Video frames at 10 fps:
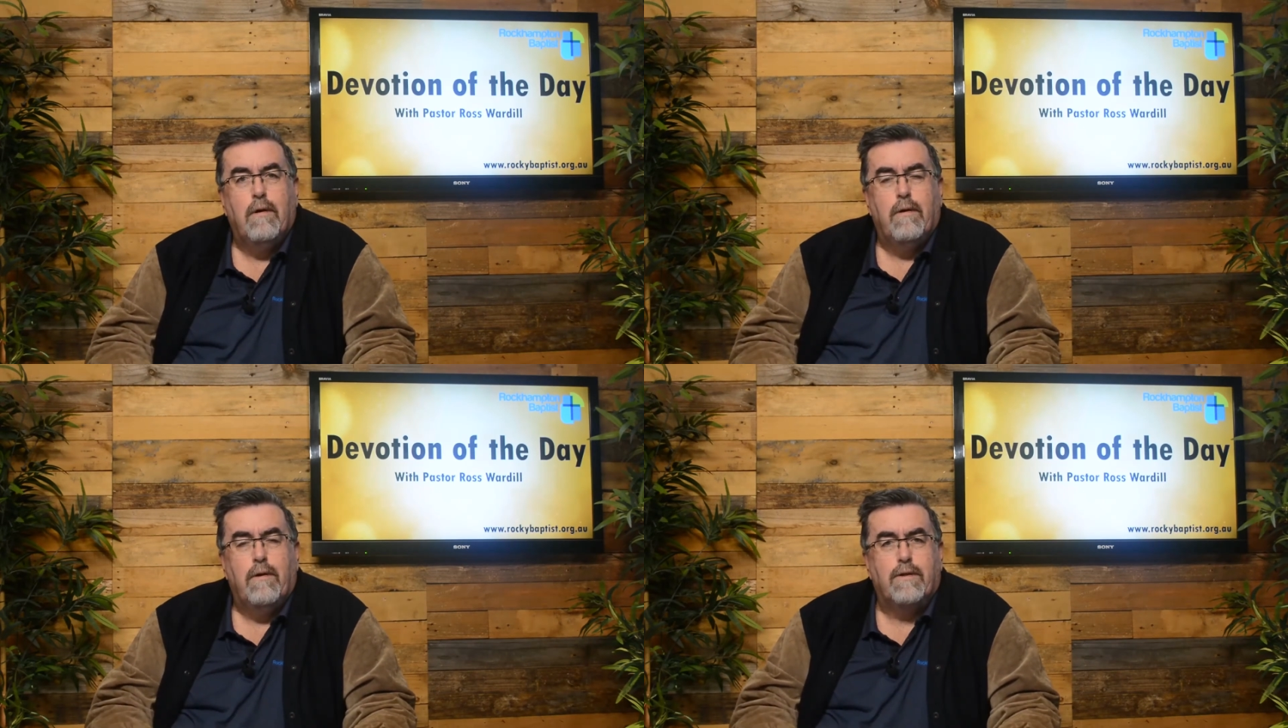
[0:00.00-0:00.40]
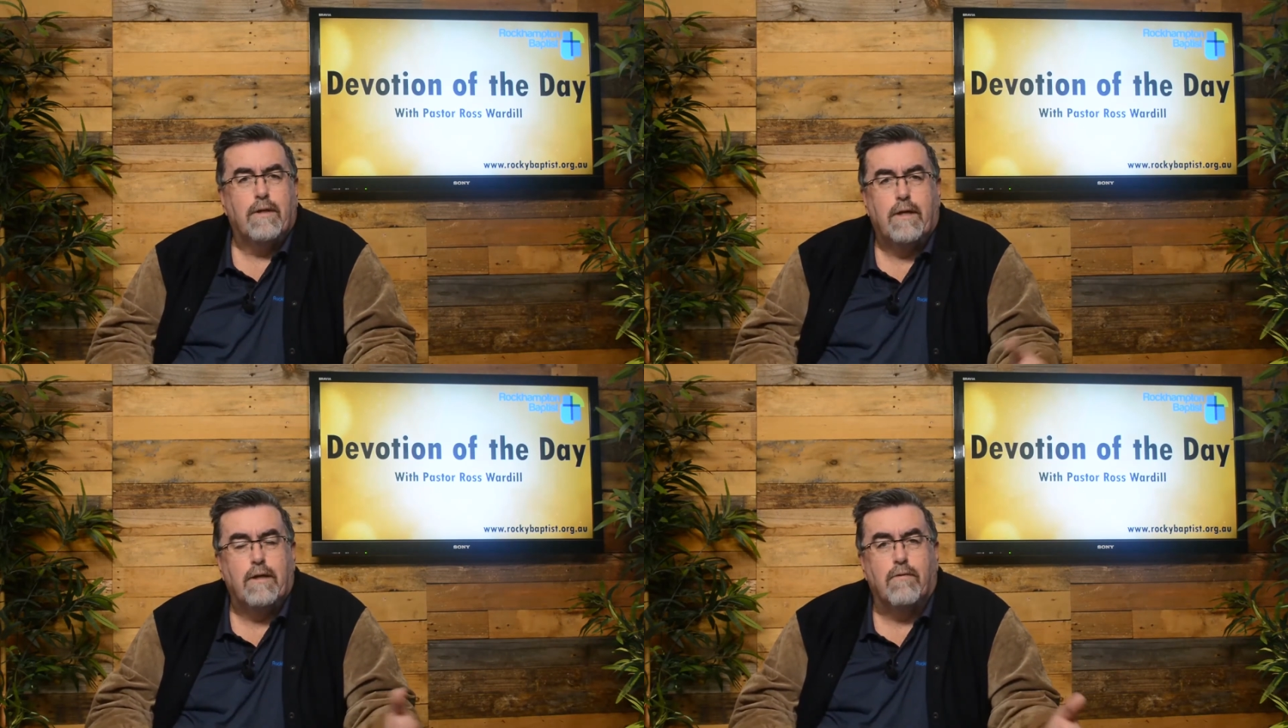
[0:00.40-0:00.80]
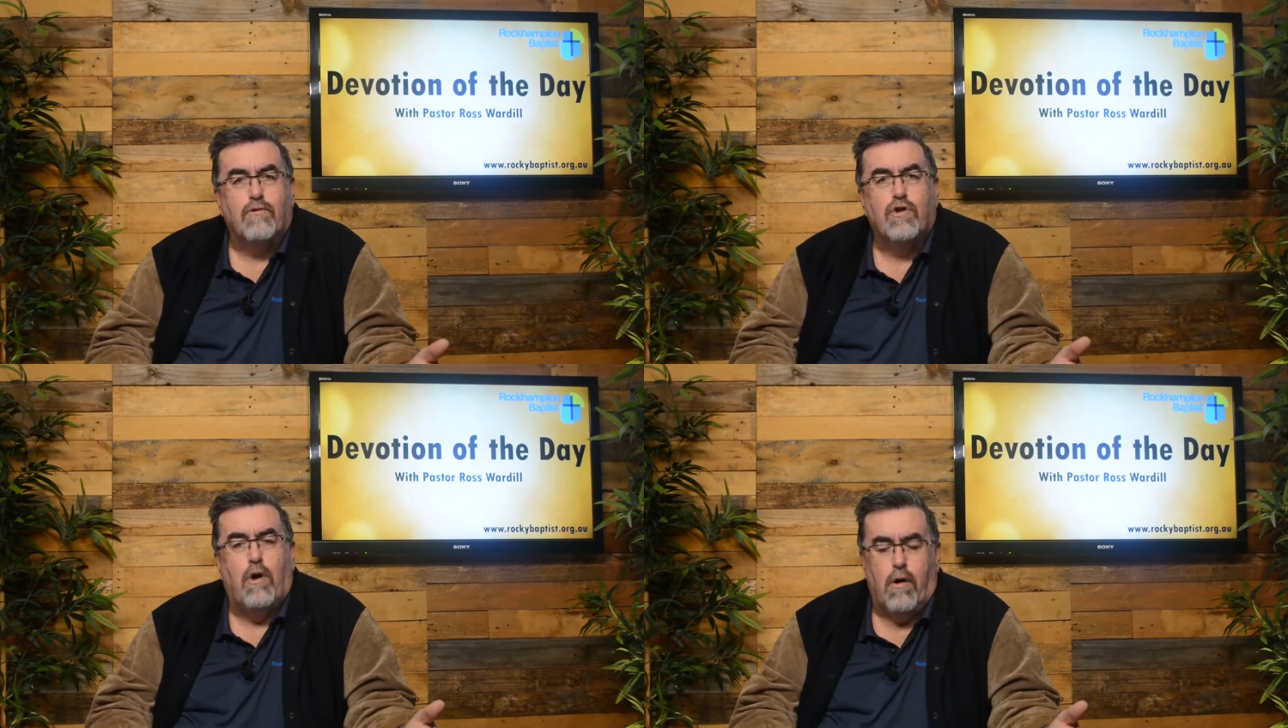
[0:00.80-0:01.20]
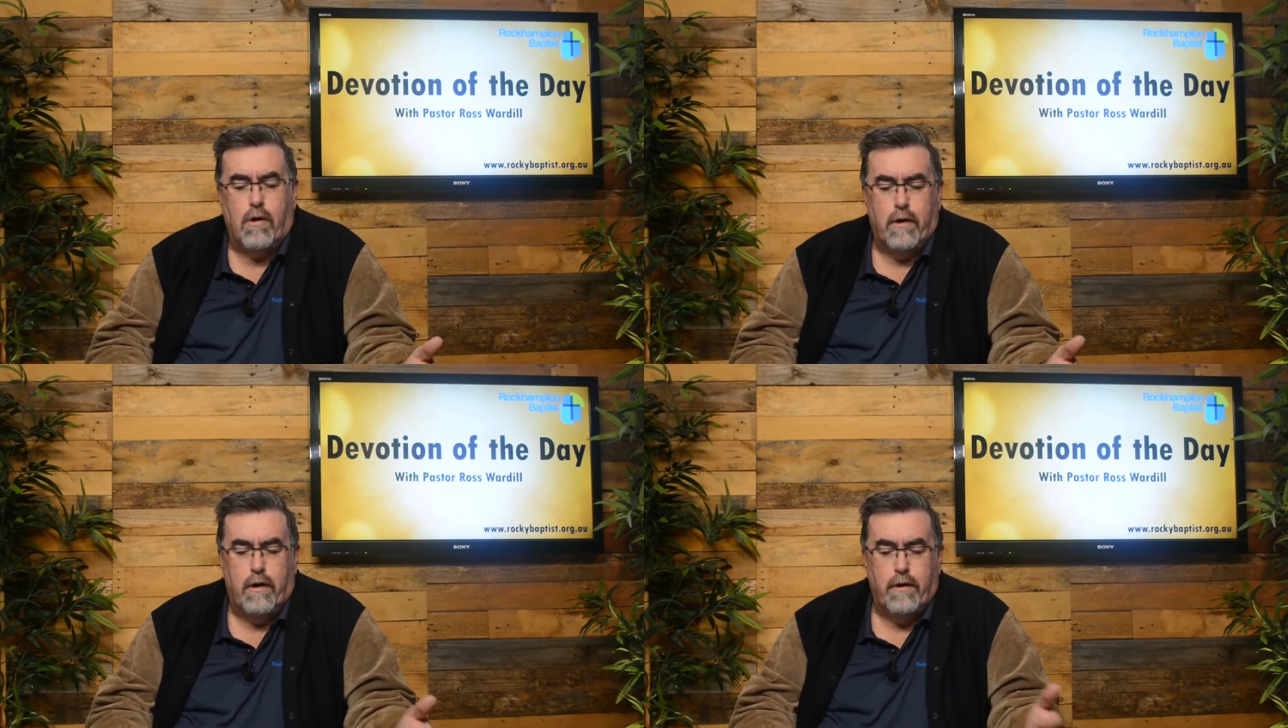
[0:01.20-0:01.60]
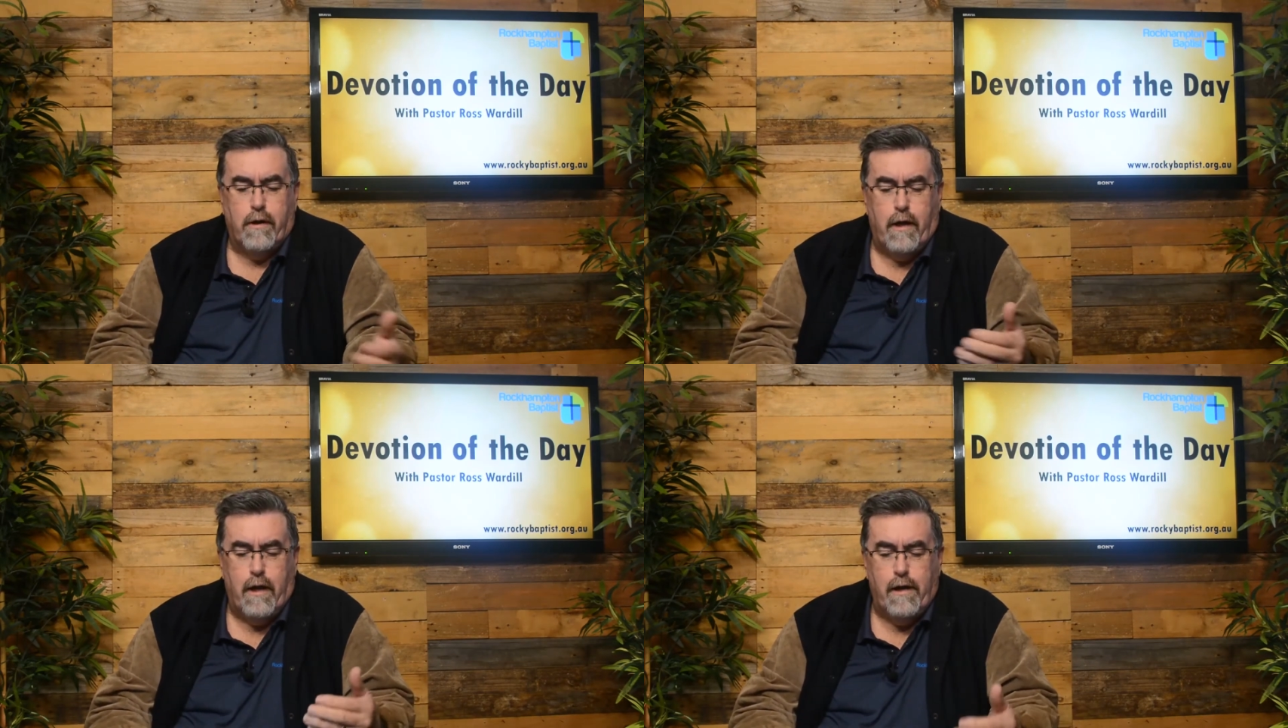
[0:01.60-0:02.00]
There's a sense of shock
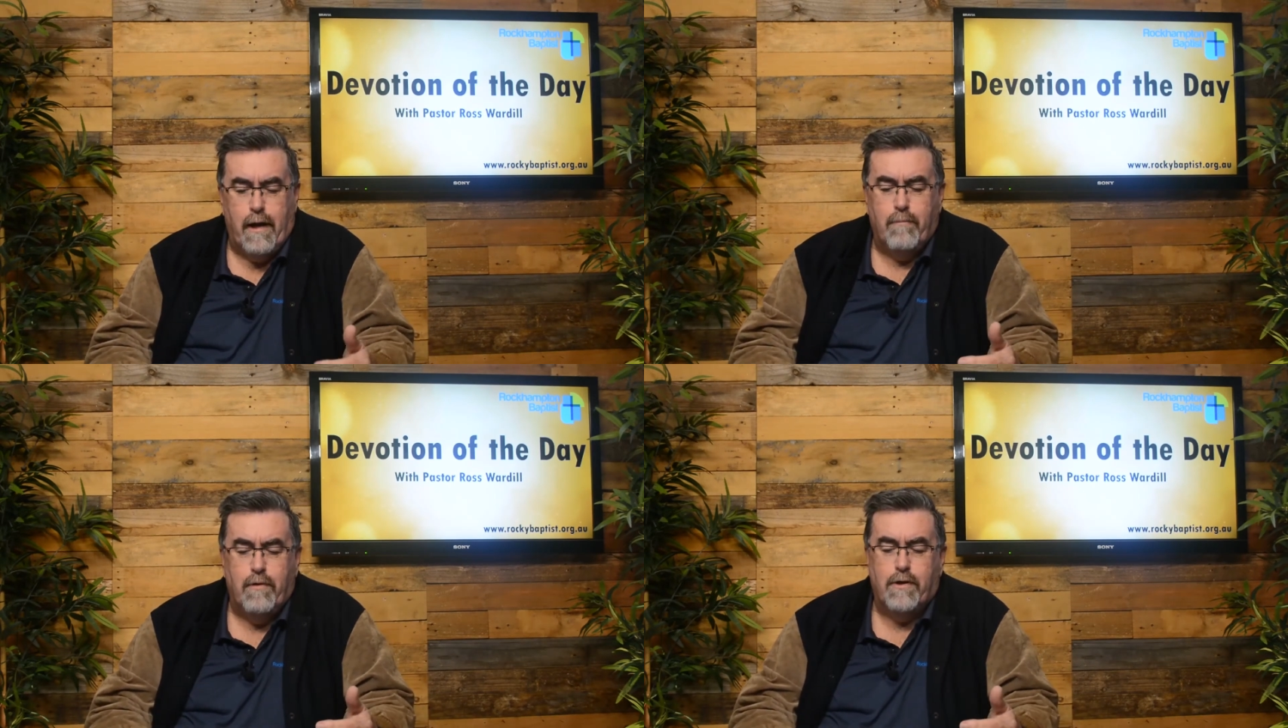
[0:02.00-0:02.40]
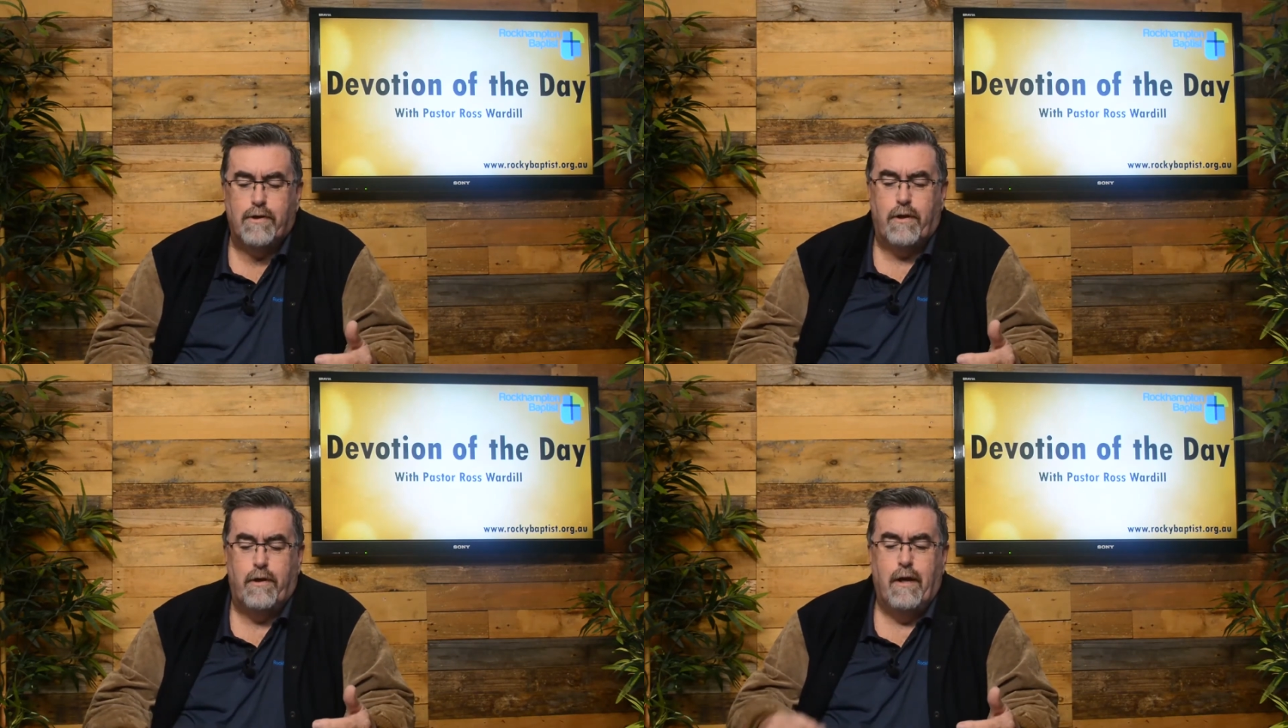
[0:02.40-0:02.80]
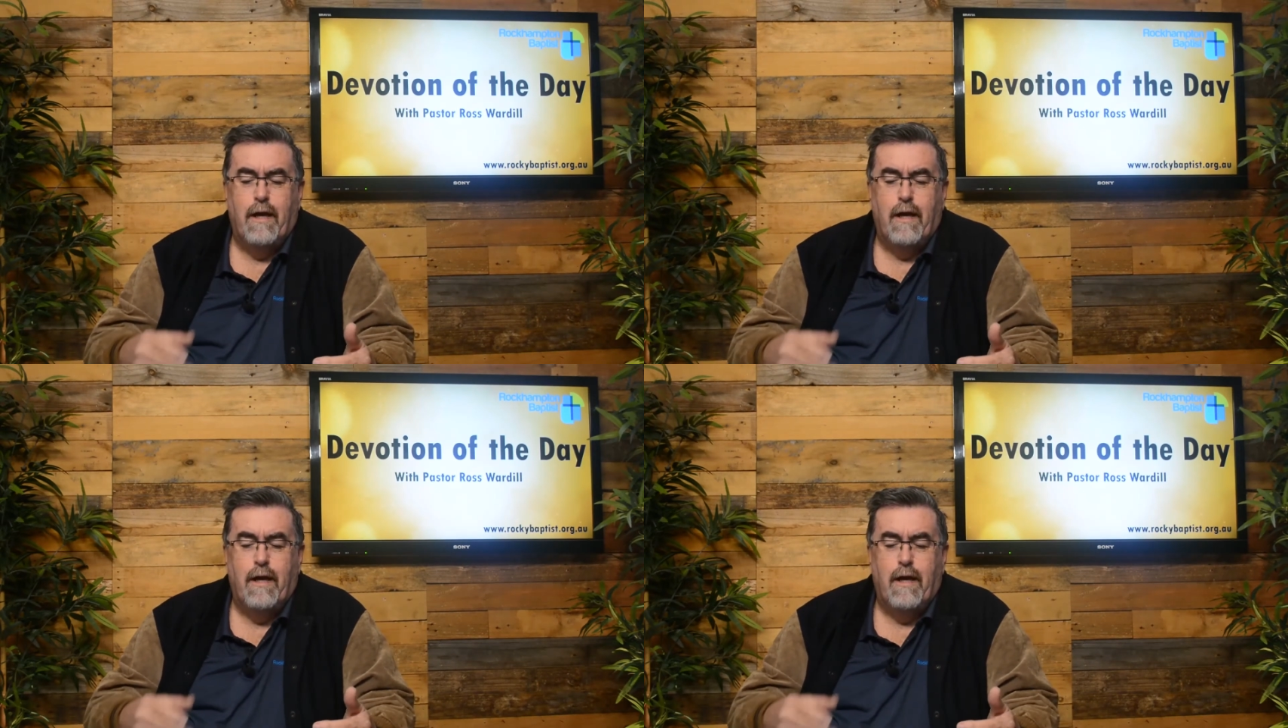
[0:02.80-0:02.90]
and numbness and